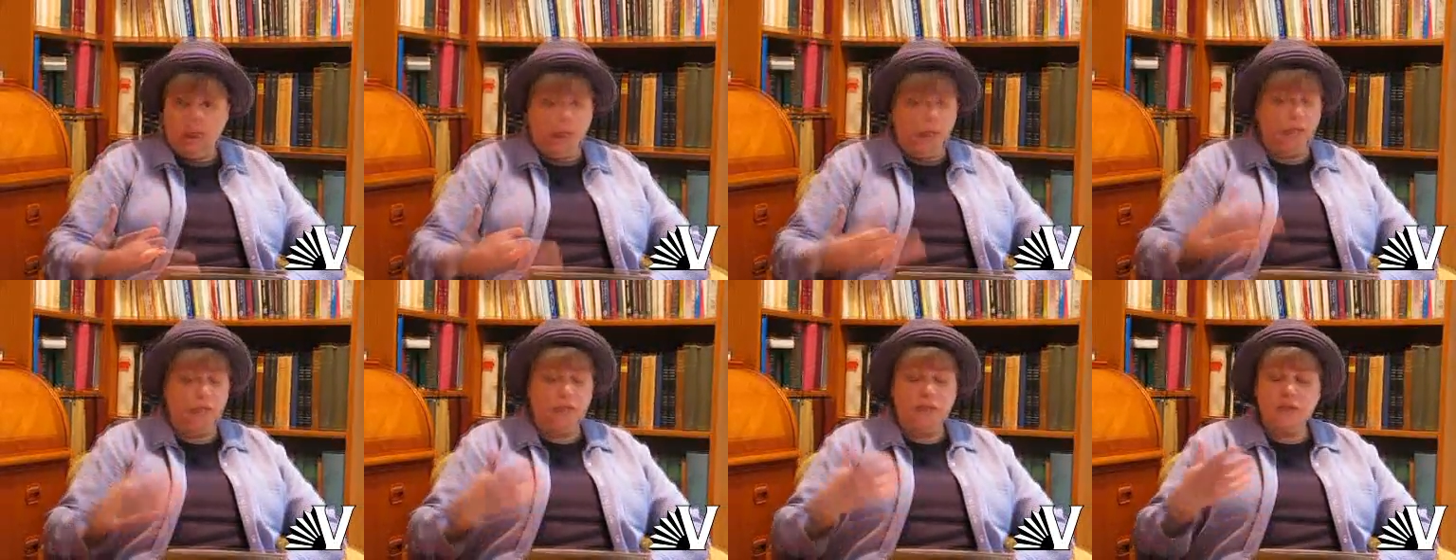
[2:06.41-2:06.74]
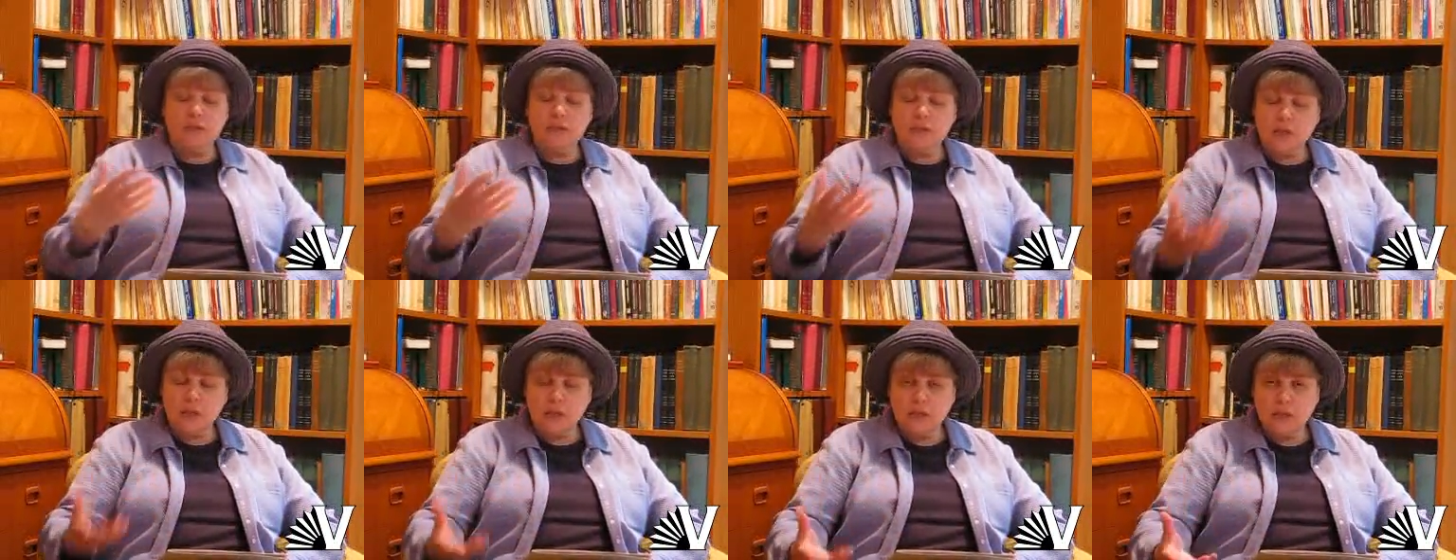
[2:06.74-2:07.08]
As
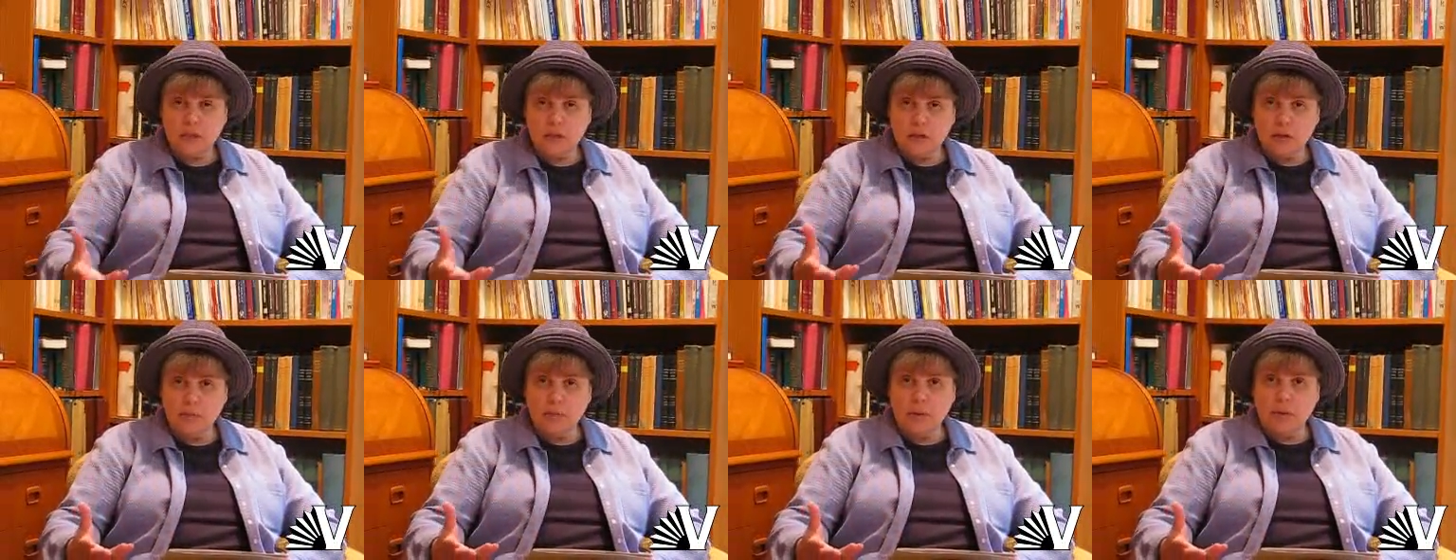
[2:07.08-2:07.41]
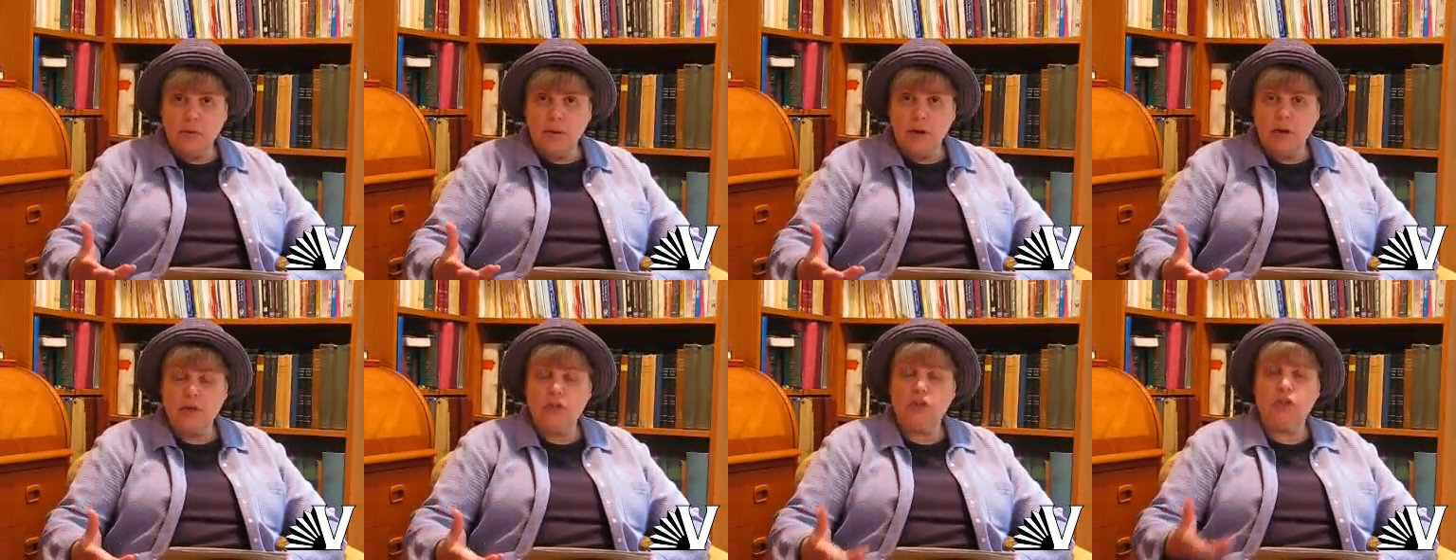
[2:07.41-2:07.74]
it says in the
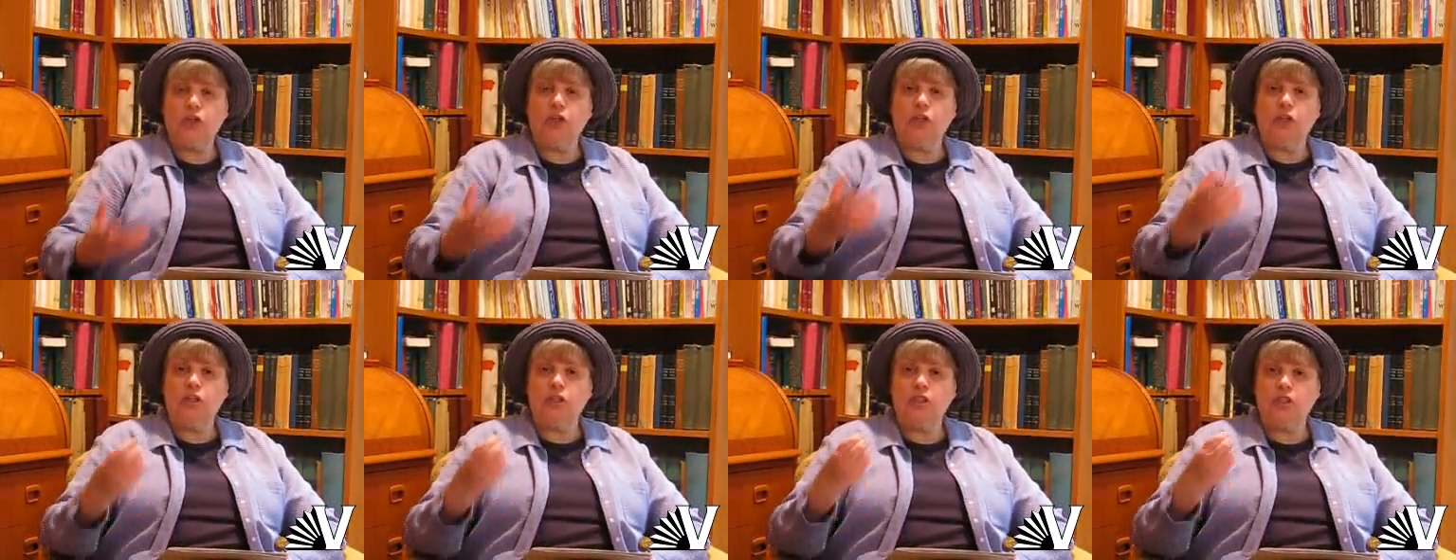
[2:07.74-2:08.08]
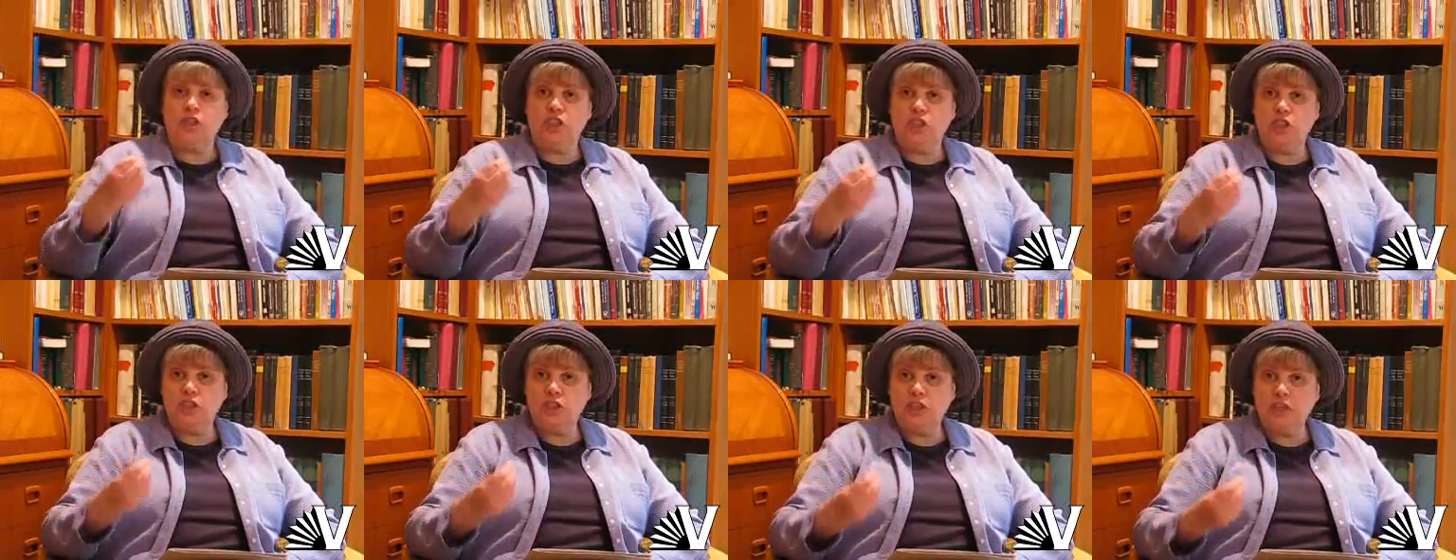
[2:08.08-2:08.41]
Gemara, she
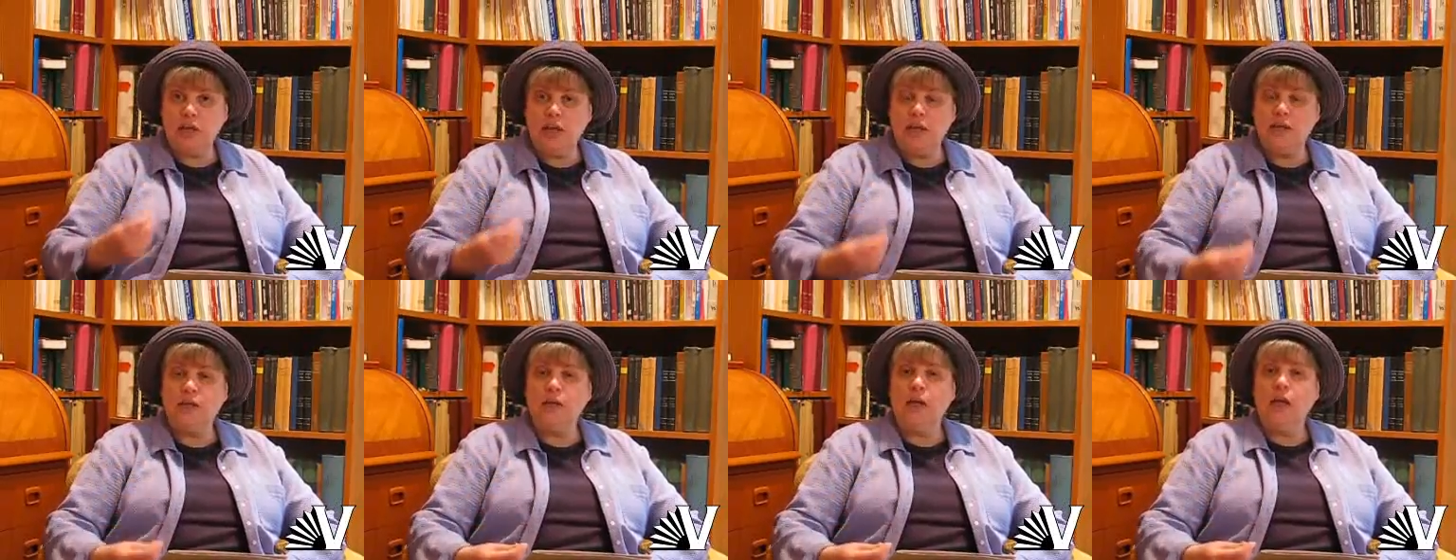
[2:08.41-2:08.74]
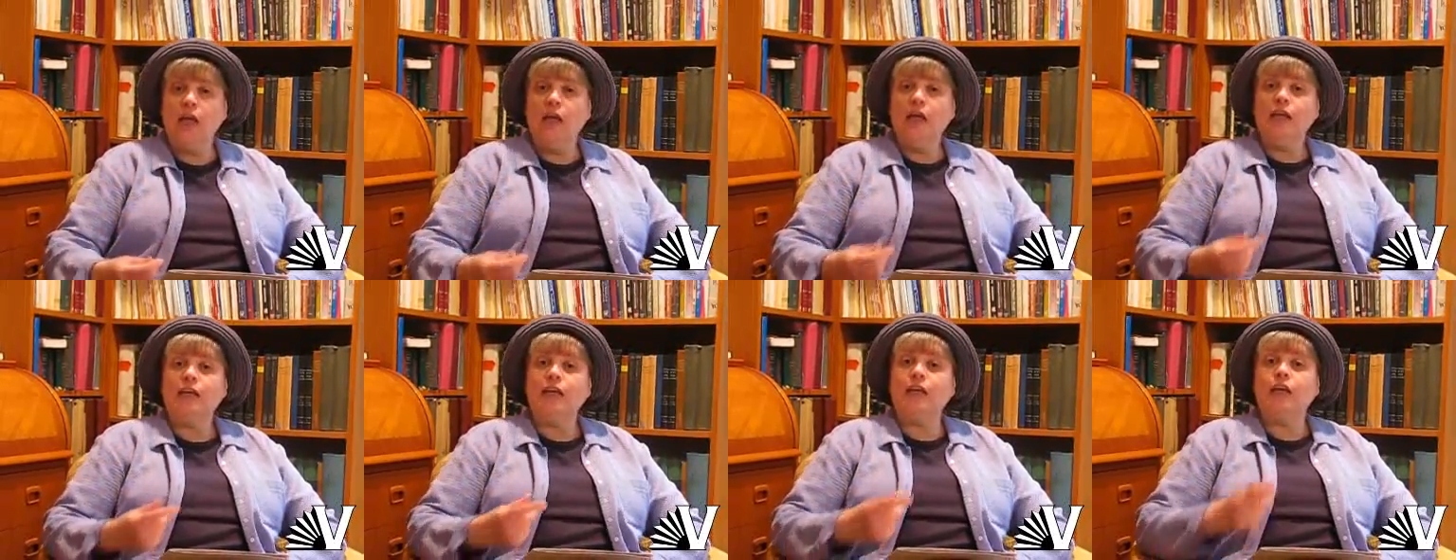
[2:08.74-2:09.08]
said,